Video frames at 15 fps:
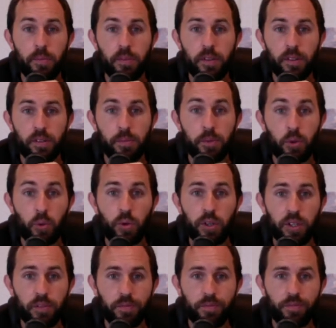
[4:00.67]
the
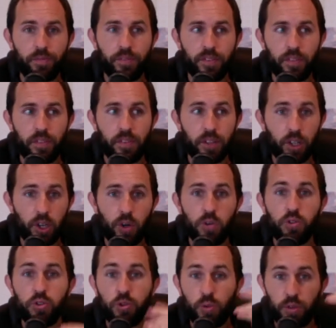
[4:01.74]
minority, the
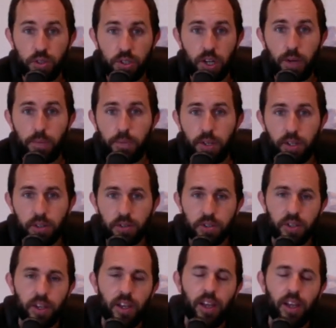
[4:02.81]
coaches who are the top dogs.